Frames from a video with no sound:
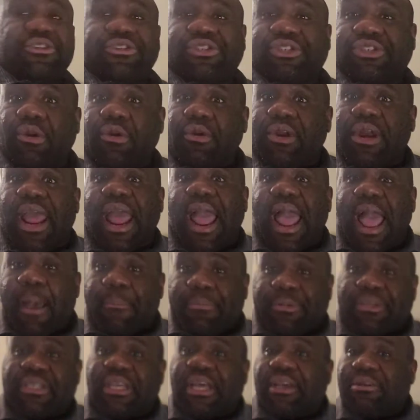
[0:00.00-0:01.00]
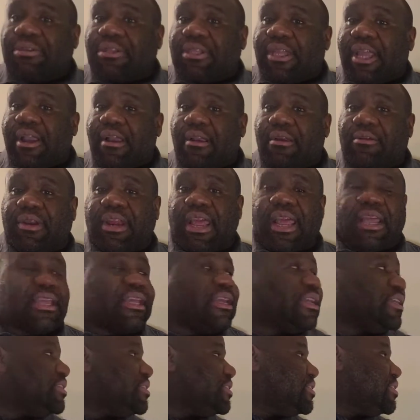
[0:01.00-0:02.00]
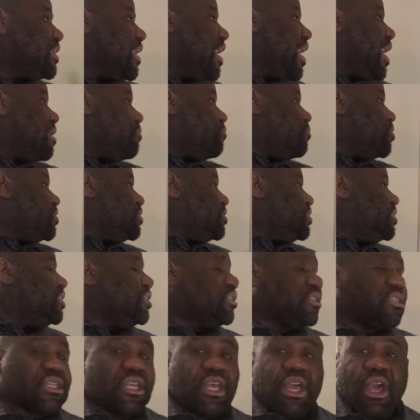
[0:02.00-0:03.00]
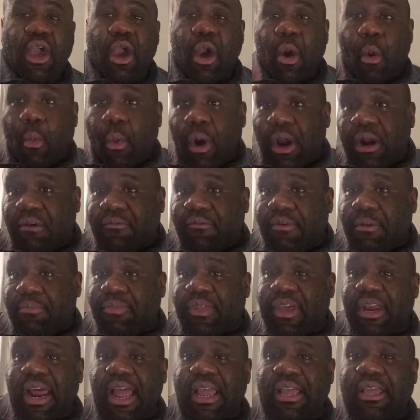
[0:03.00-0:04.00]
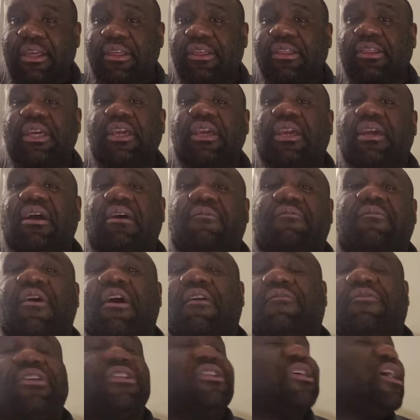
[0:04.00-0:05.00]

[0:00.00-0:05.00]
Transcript: certain apps out there that can scan receipts one of them that I can think of off the